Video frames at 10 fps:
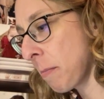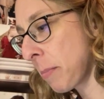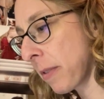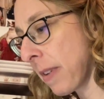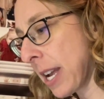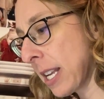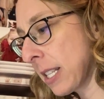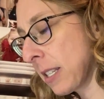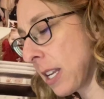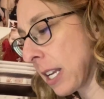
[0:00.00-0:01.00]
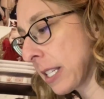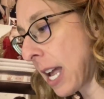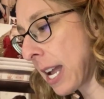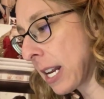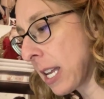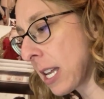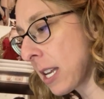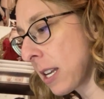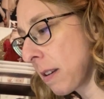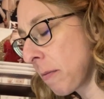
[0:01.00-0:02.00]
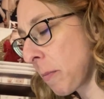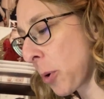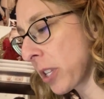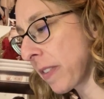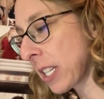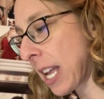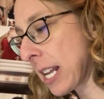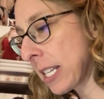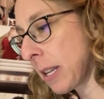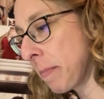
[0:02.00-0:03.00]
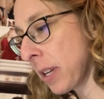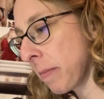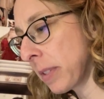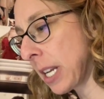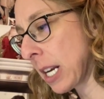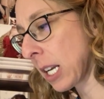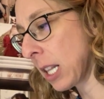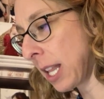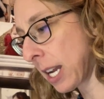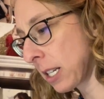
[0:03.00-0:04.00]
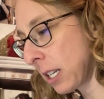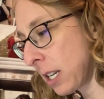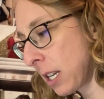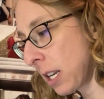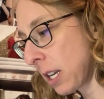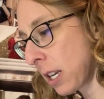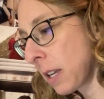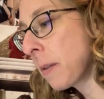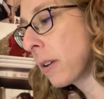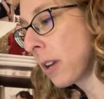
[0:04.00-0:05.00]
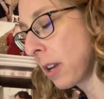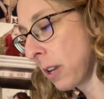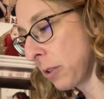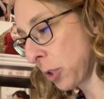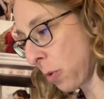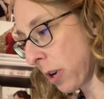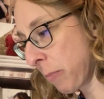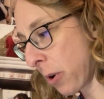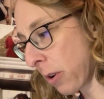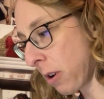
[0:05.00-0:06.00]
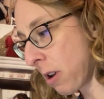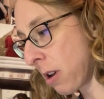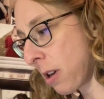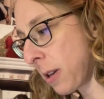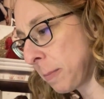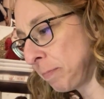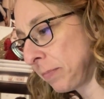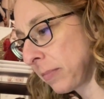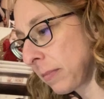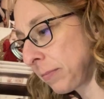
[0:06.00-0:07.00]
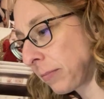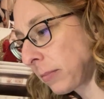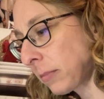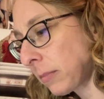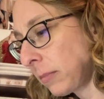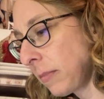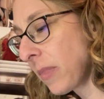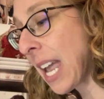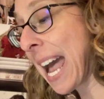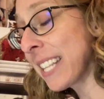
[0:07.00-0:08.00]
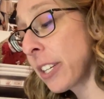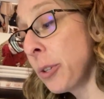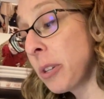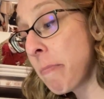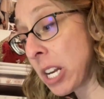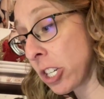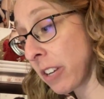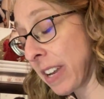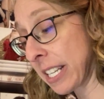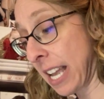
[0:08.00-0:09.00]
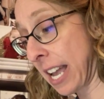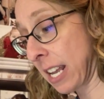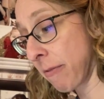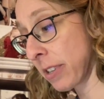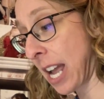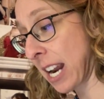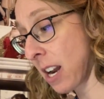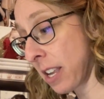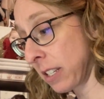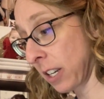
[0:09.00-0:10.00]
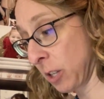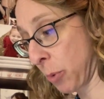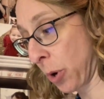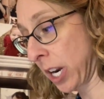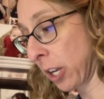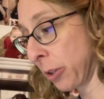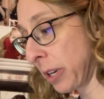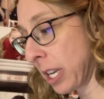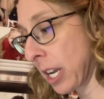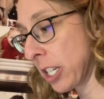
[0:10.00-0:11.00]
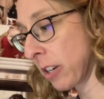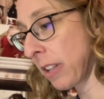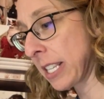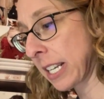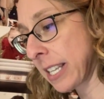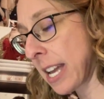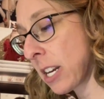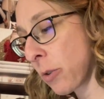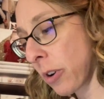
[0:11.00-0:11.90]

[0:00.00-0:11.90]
Provides anxiety, reports of anxiety symptoms, data collected, scoring protocol, adds a new dimension of anxiety for diagnostic support, including a generalized anxiety